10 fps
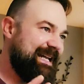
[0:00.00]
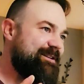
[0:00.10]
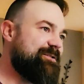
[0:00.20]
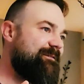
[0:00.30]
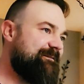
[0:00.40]

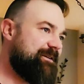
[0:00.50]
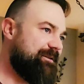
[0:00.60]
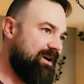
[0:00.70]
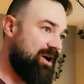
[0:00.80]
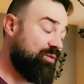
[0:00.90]

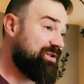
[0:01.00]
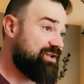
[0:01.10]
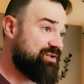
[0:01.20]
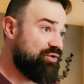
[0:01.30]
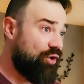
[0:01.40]
interferon, which
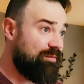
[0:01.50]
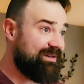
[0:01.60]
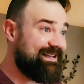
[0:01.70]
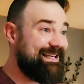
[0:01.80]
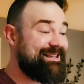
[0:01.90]
is
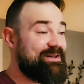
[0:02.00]
normally